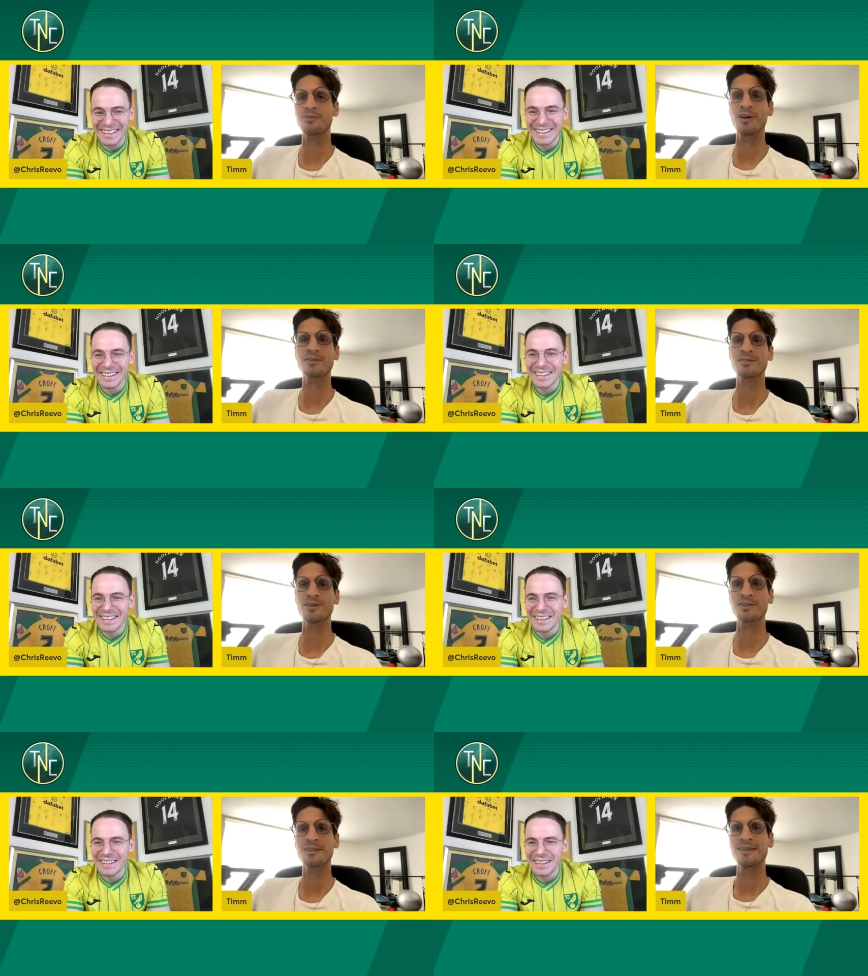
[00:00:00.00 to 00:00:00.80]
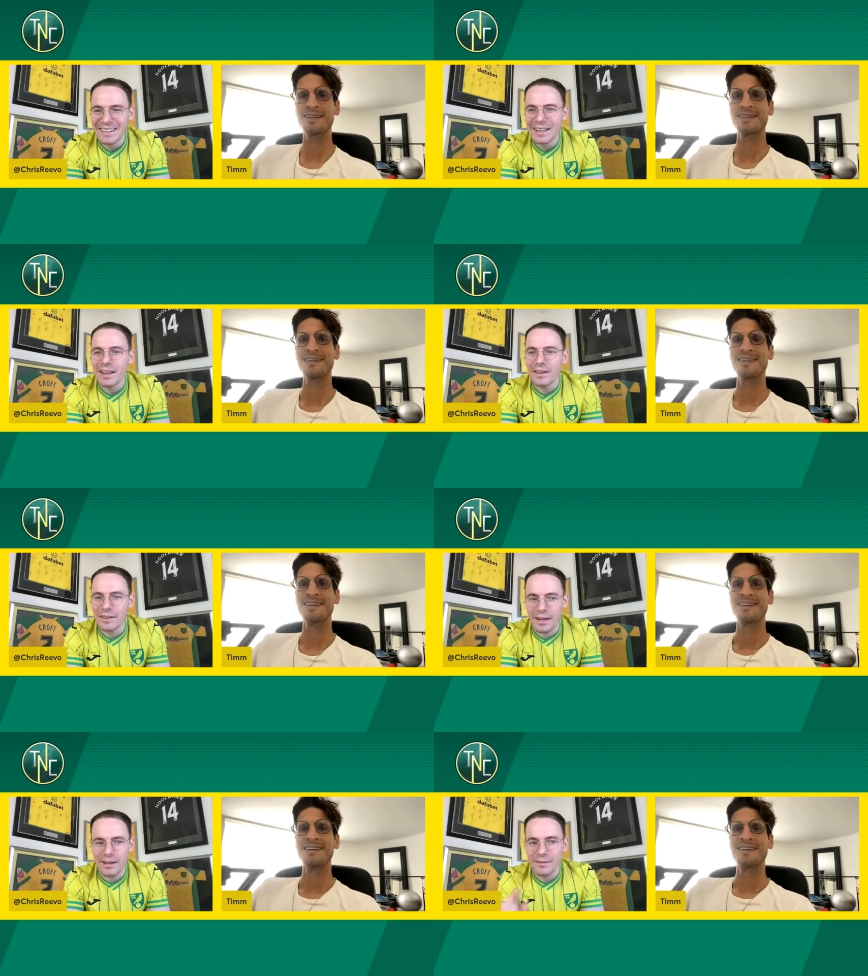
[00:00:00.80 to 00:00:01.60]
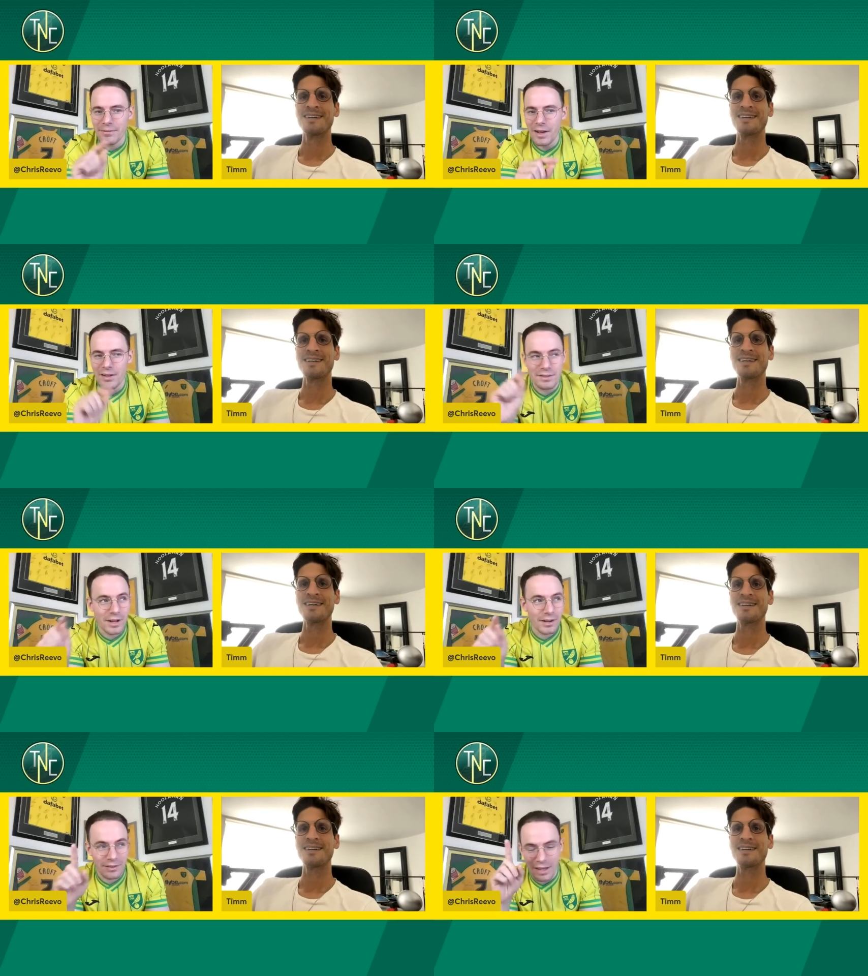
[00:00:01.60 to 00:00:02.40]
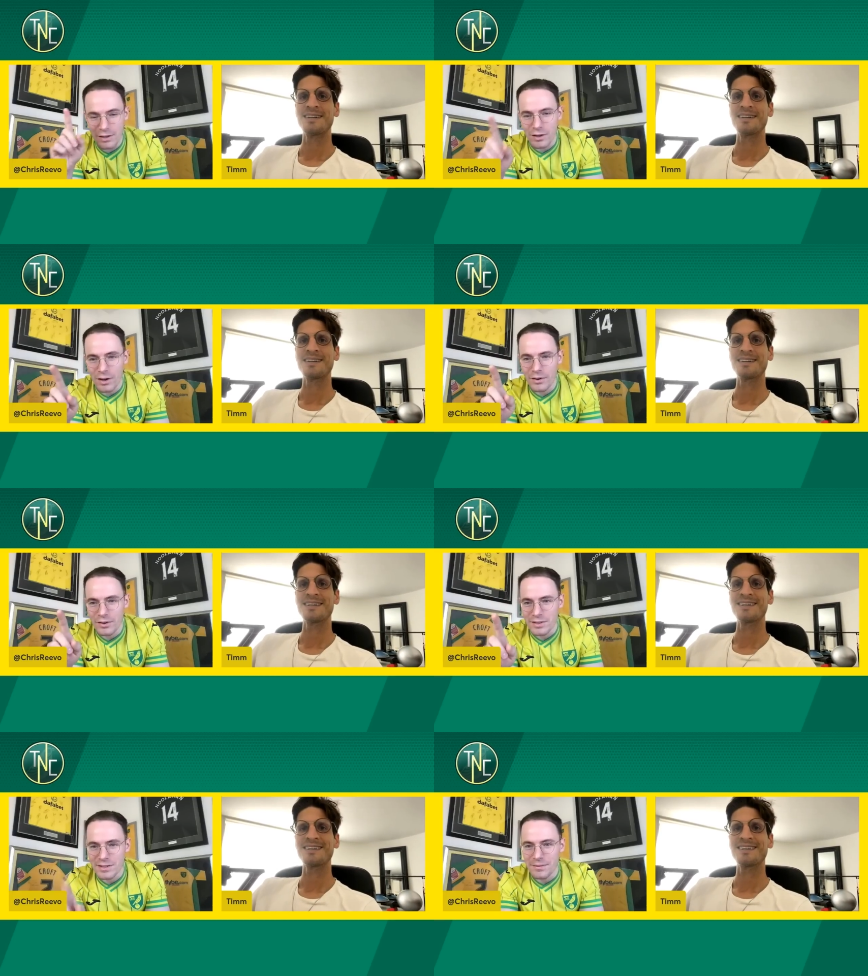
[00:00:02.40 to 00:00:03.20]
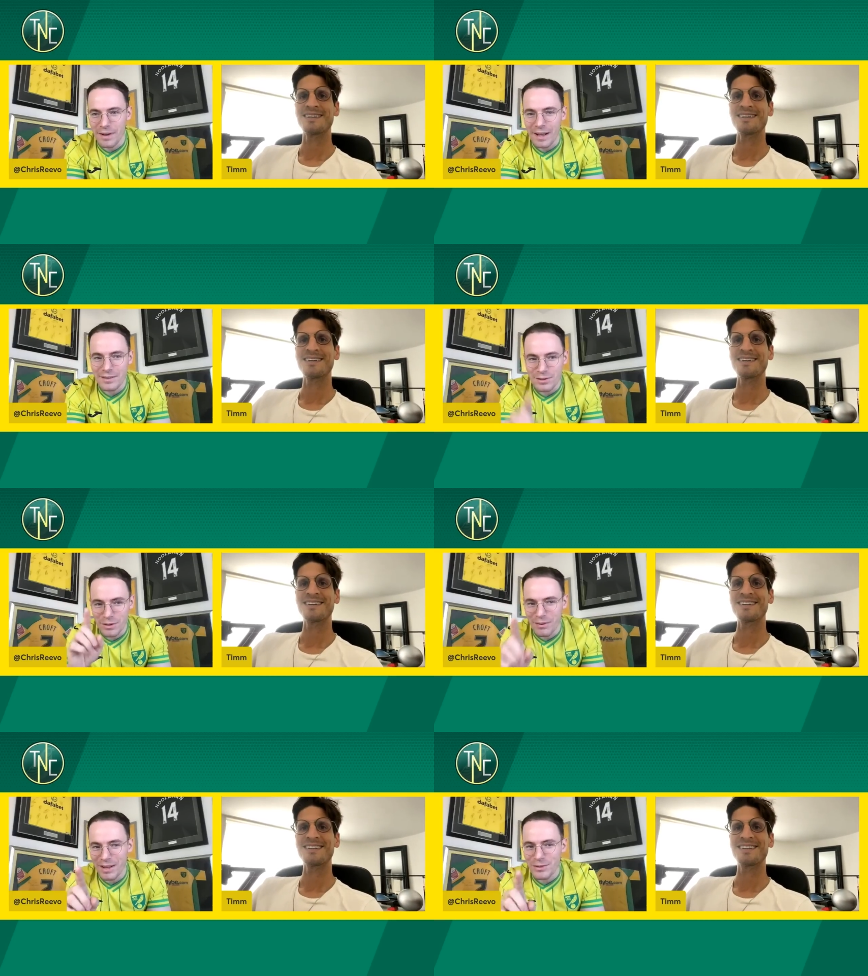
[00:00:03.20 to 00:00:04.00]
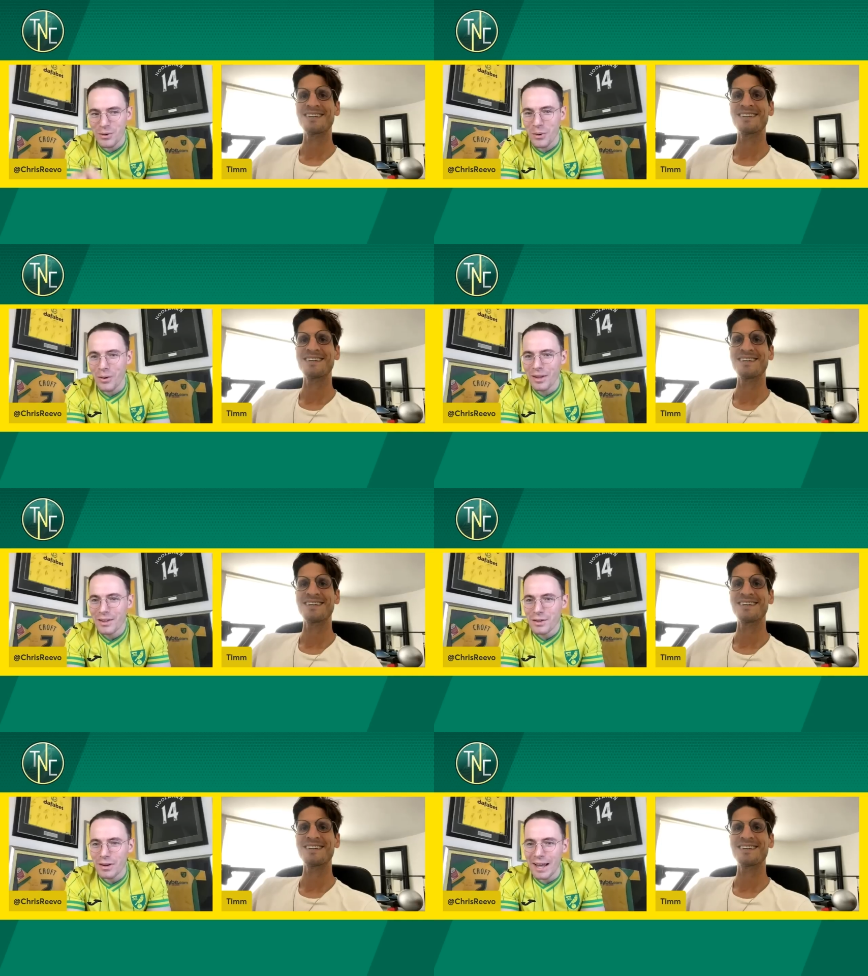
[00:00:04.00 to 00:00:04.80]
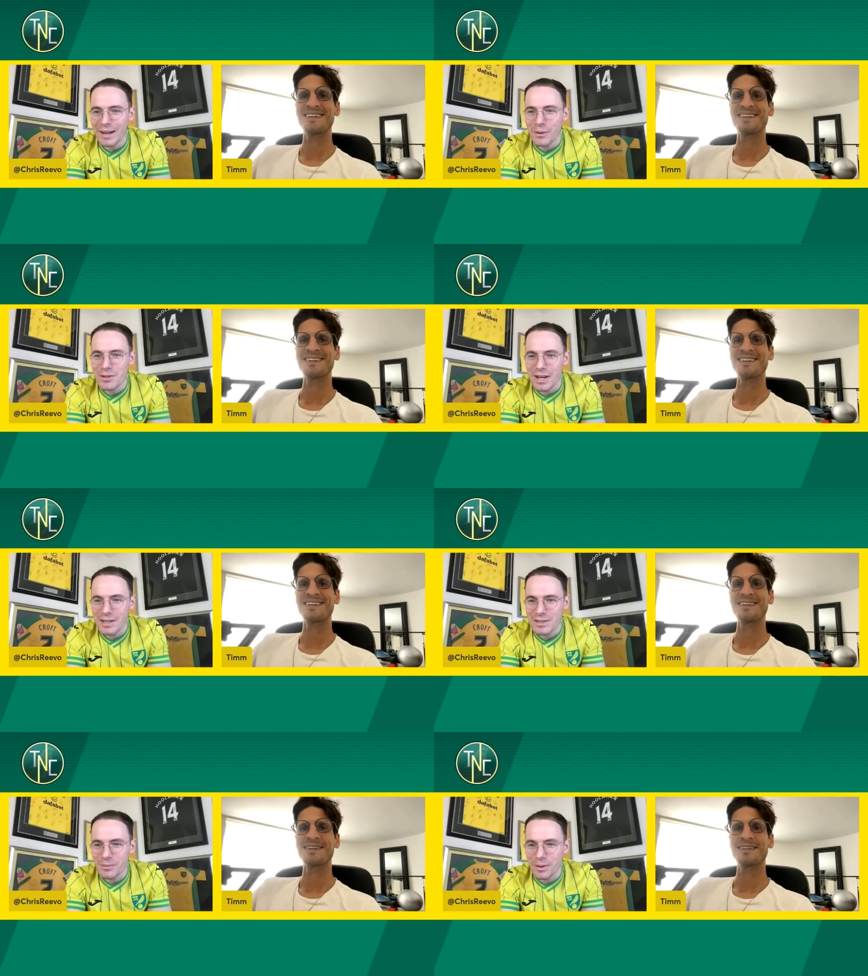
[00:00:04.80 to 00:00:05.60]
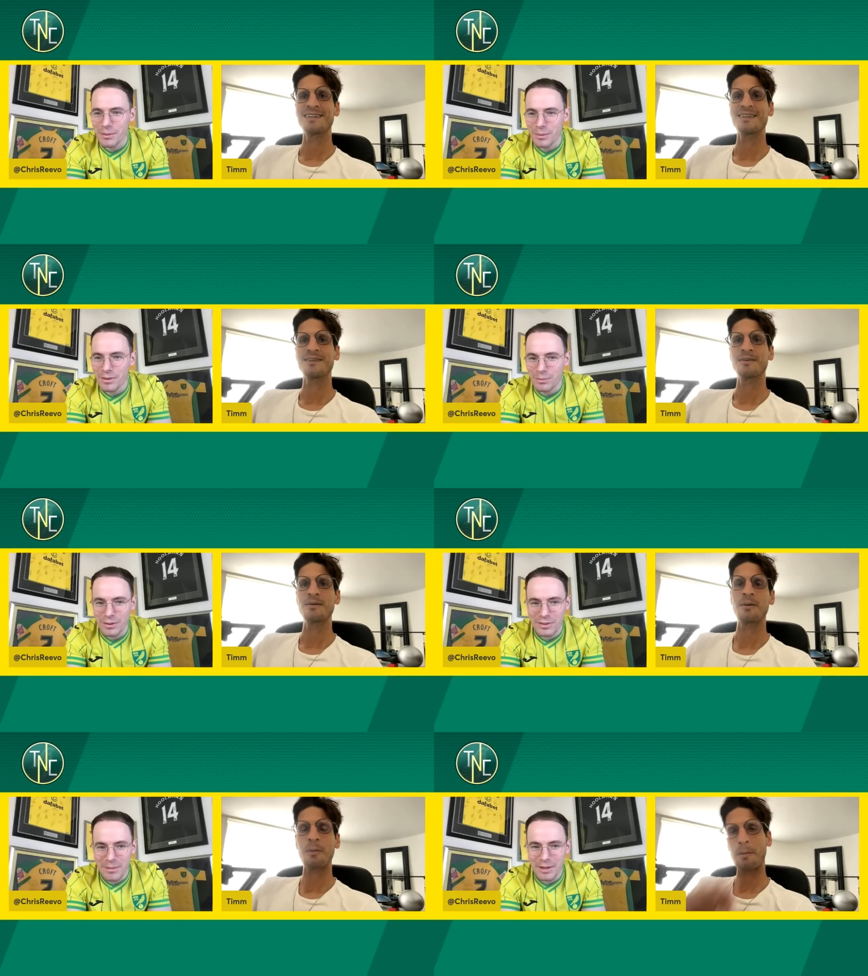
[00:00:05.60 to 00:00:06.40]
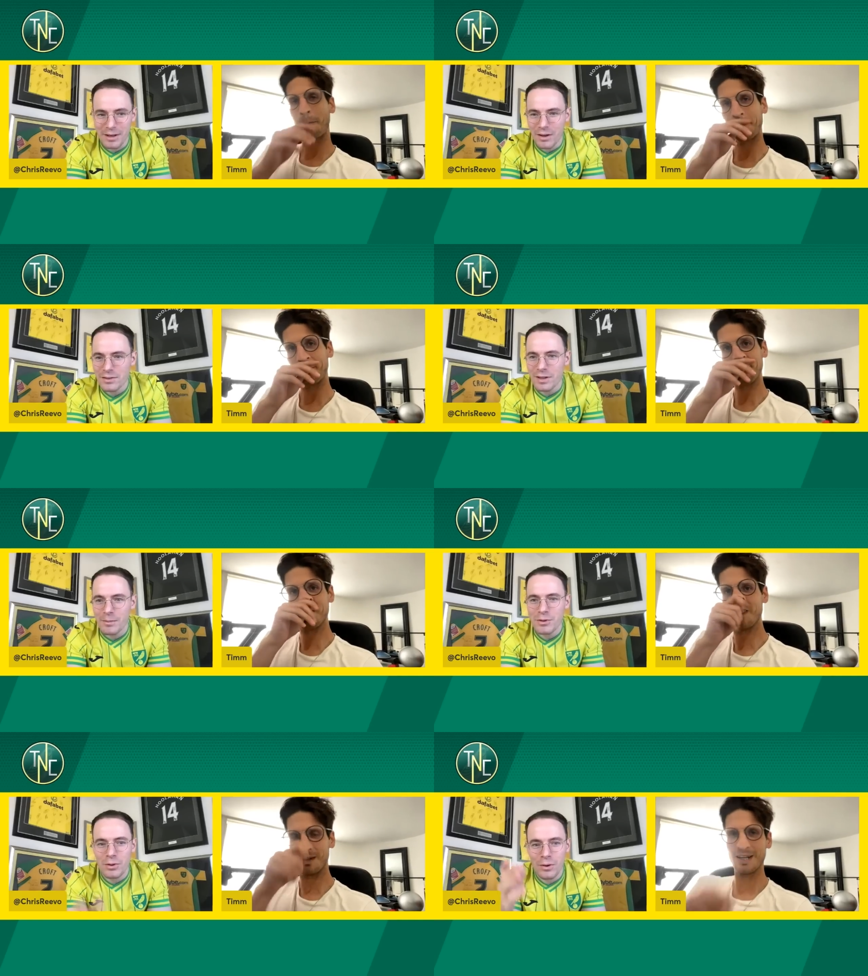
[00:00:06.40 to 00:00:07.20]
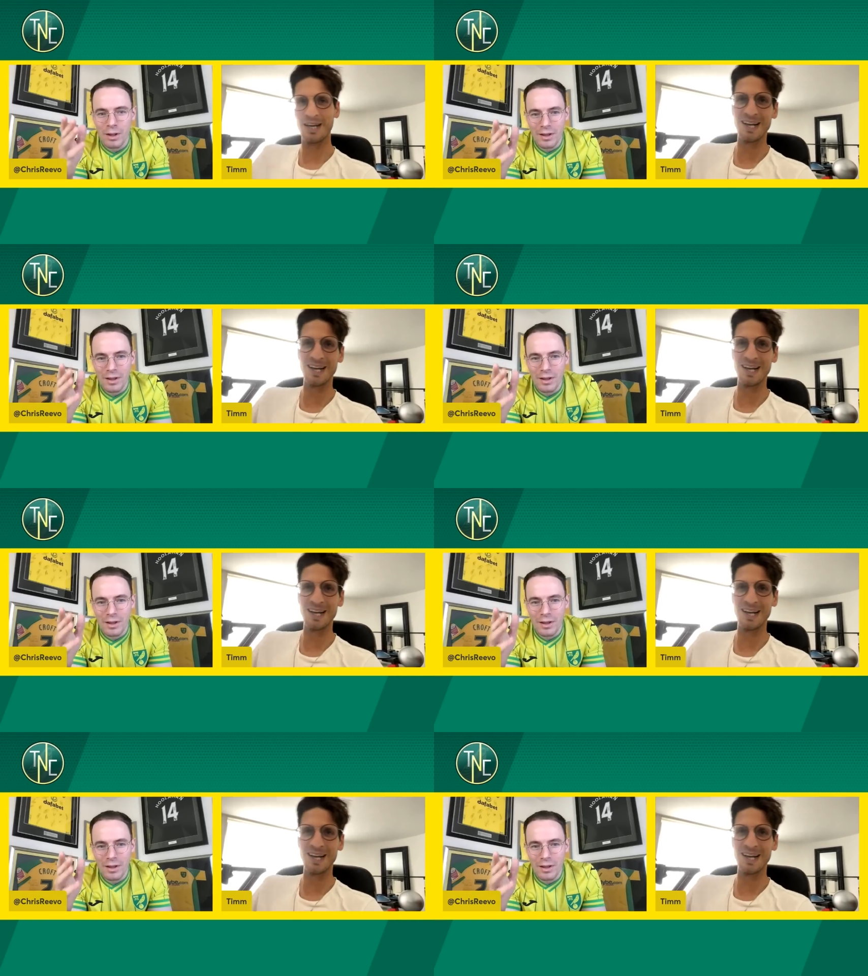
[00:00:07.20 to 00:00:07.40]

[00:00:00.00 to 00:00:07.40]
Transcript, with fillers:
Speaker 1: fast not. Okay, fast knock. There you go, Norwich City fans. You've had your your language lesson with with with Timmy Klose. So I'm sure